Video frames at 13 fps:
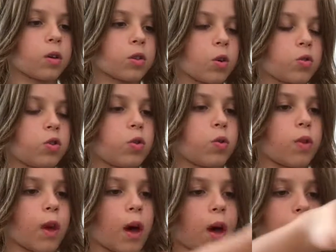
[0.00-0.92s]
So to do
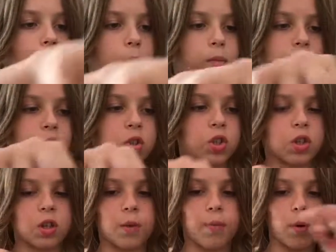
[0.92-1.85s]
that, I'm
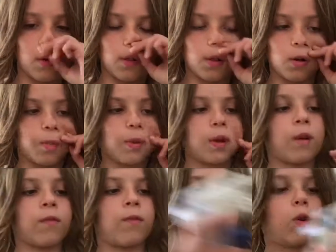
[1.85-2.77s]
just gonna put a little bit
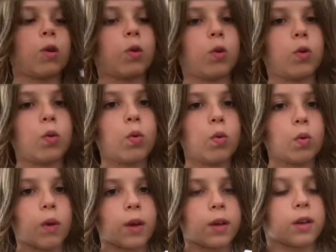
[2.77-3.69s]
of
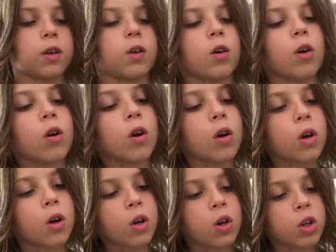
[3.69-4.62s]
glue here,
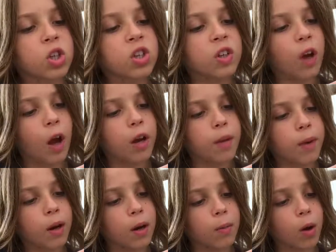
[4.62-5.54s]
just a tiny
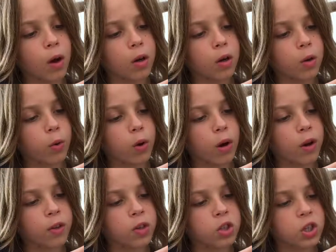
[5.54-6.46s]
bit. I'm not gonna glue
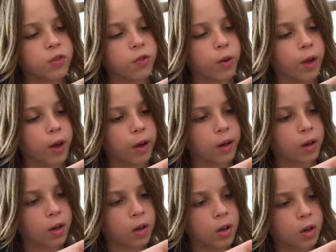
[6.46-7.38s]
anything just for like
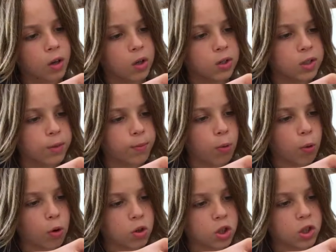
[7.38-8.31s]

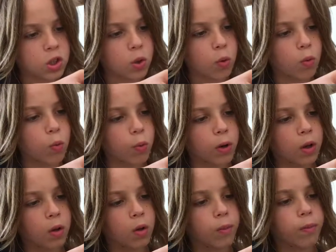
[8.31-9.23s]
support just so
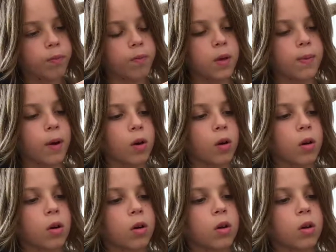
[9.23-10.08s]
we'll be better.